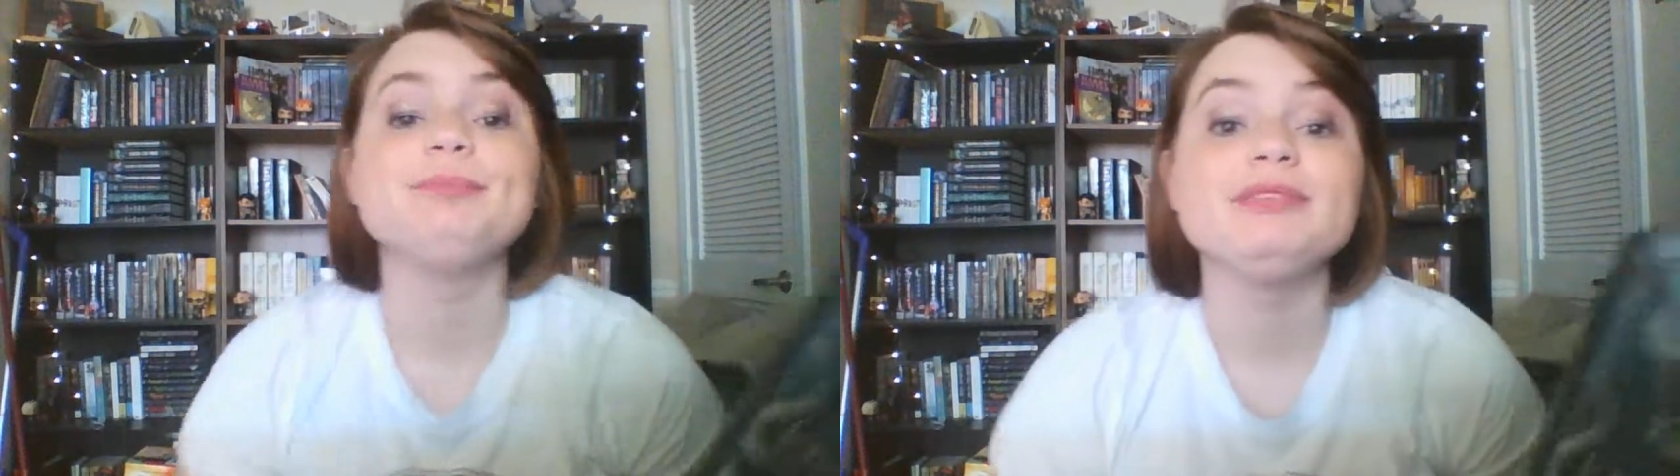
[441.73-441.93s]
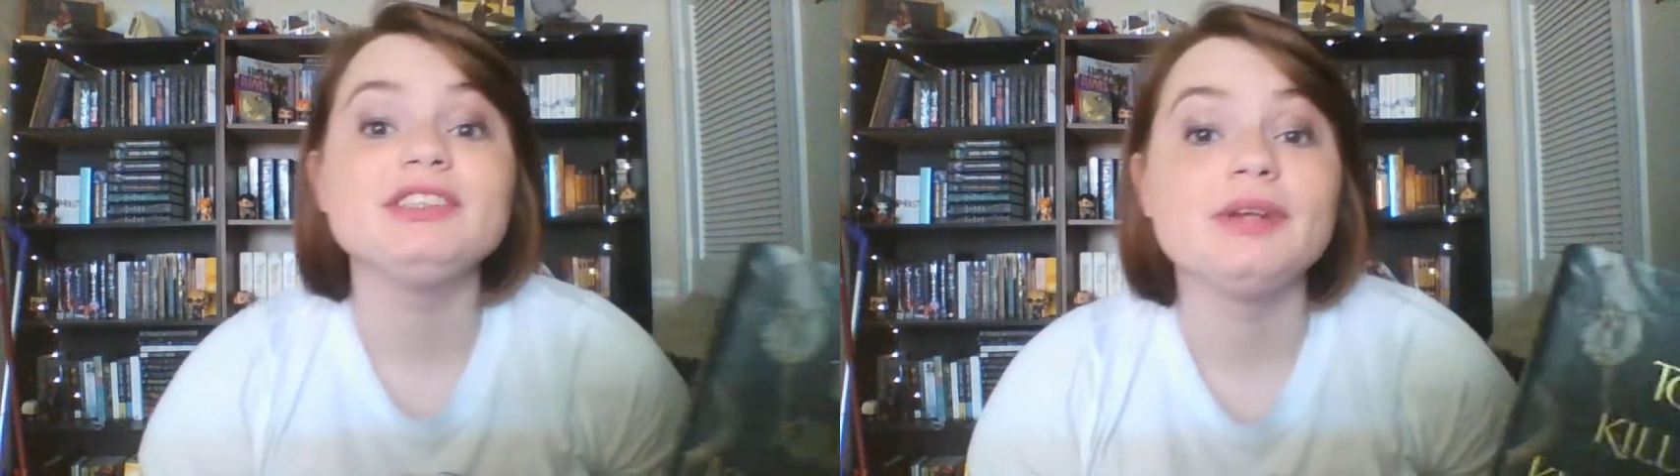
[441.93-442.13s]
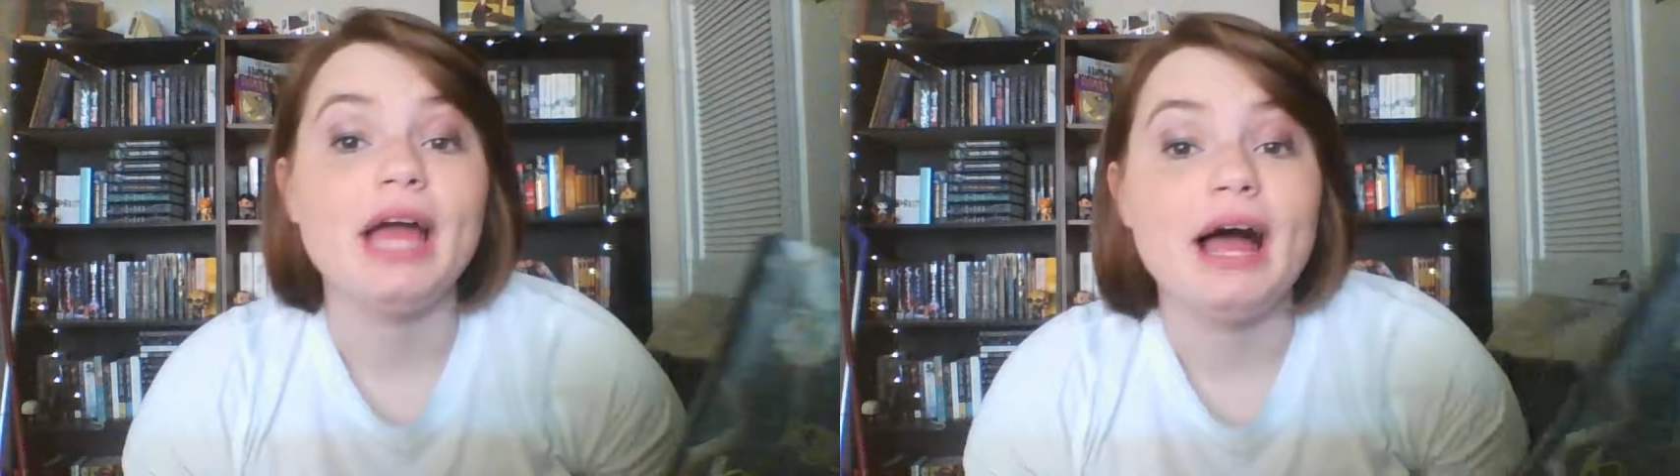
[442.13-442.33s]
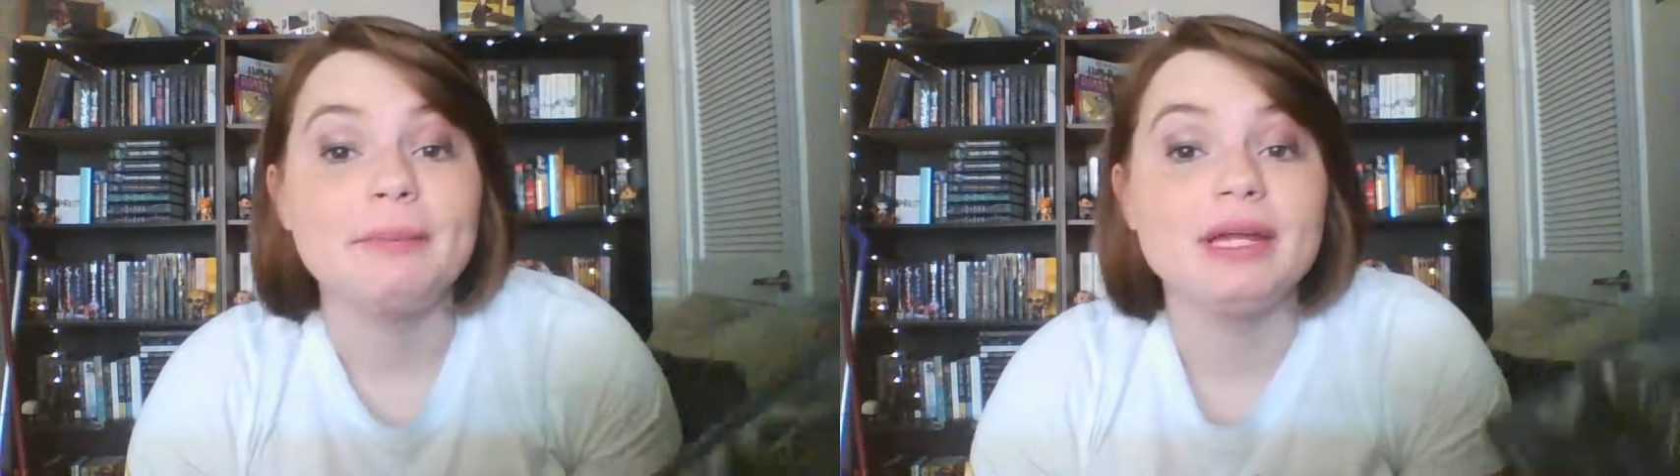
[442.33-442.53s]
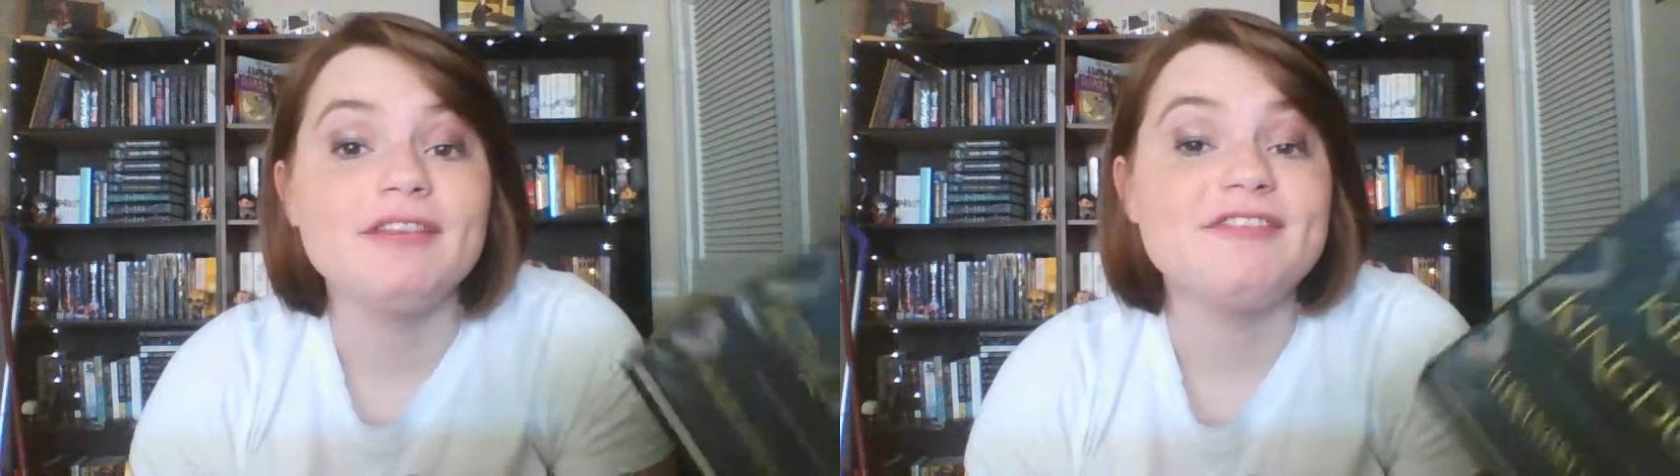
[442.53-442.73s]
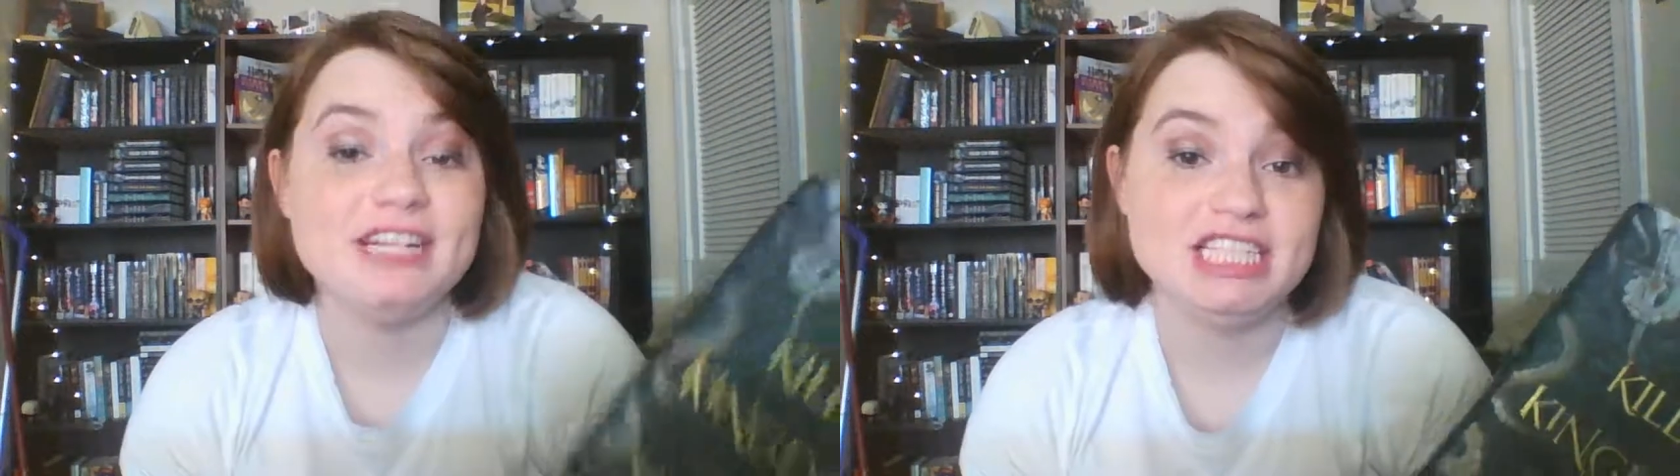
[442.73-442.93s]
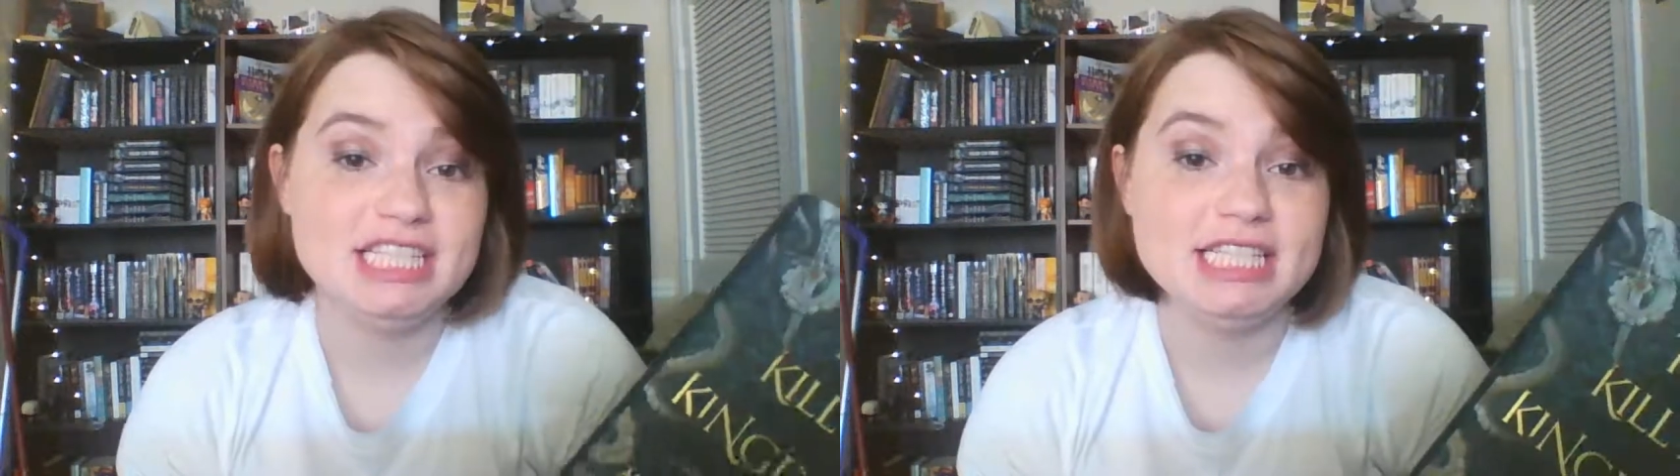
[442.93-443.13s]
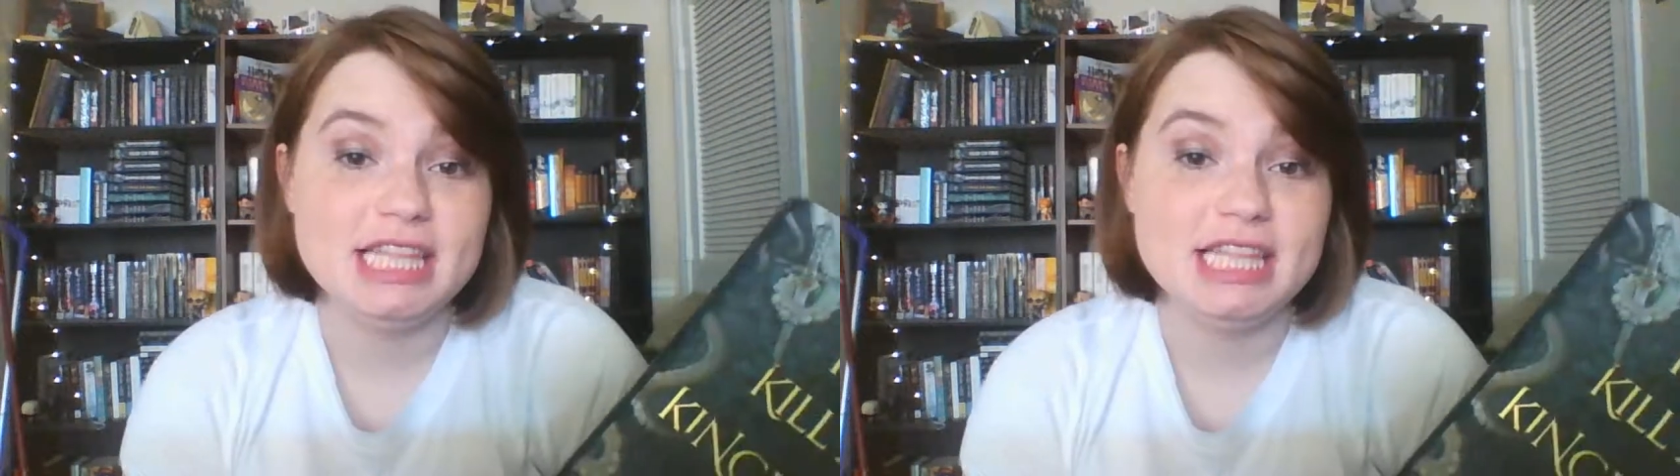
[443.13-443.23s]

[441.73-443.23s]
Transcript: So yeah, I'm gonna finish